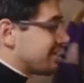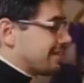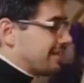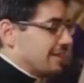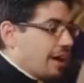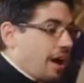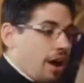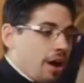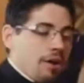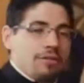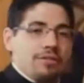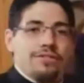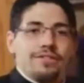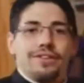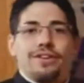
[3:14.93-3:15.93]
love
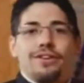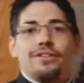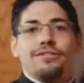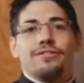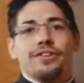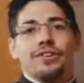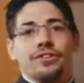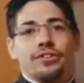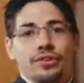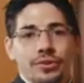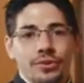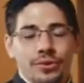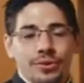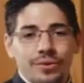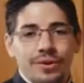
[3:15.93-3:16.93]
for
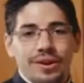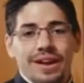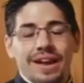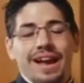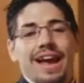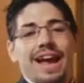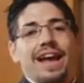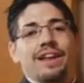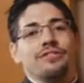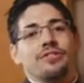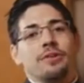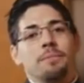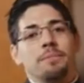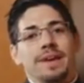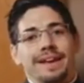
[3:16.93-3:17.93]
you and for
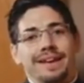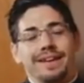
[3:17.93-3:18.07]
me.